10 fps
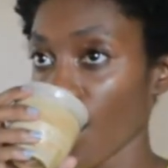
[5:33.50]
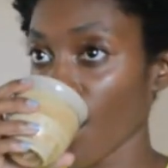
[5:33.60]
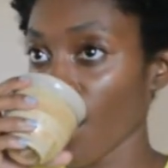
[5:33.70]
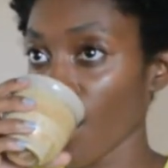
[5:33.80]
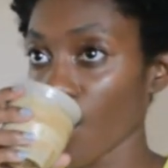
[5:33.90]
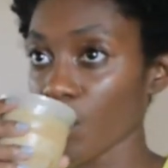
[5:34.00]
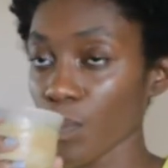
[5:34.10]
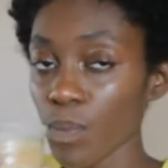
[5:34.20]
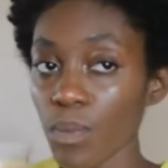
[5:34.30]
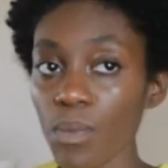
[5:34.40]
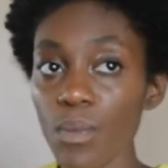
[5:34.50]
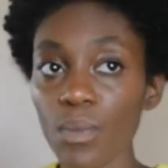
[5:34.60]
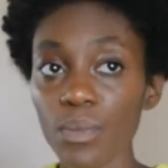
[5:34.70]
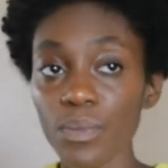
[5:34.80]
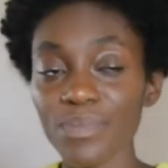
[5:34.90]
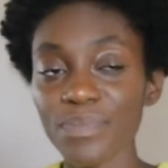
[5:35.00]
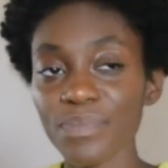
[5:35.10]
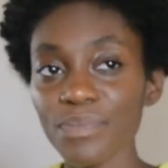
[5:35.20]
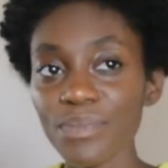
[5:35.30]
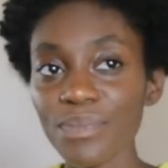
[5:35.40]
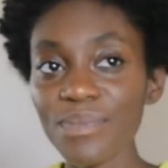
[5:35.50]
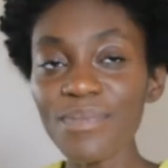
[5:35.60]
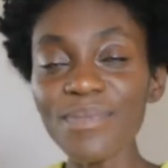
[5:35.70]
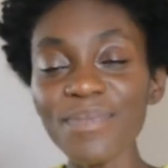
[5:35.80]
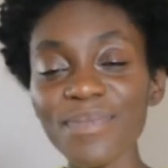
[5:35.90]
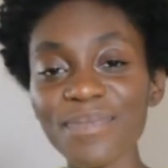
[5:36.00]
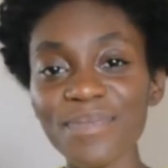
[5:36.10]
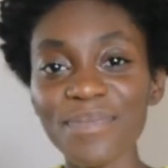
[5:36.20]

Nobody speaks.